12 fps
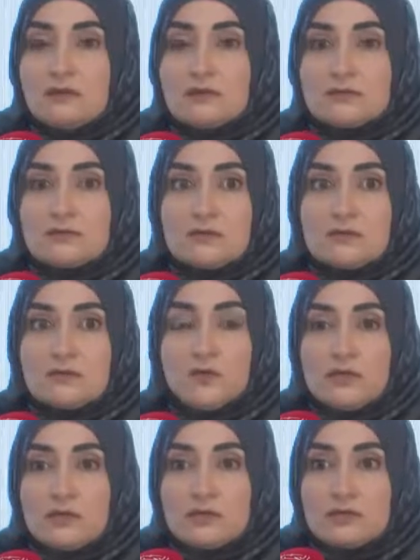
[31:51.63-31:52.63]
which
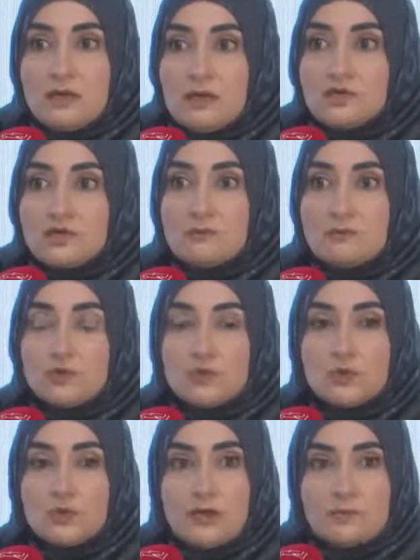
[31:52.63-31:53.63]
all the studies
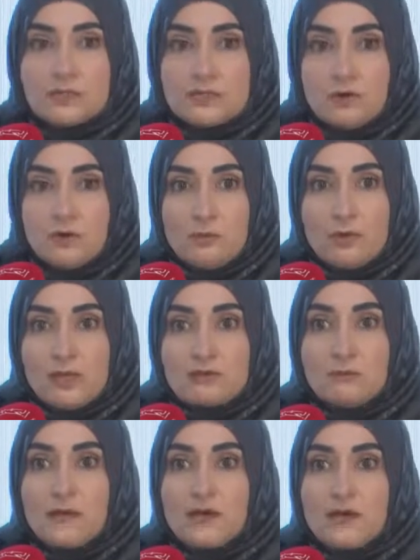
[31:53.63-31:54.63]
proved its
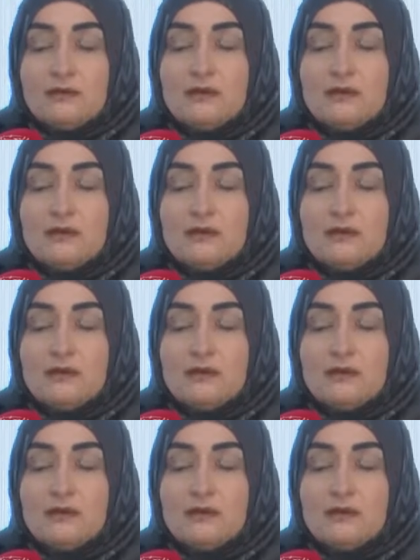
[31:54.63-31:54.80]
efficiency,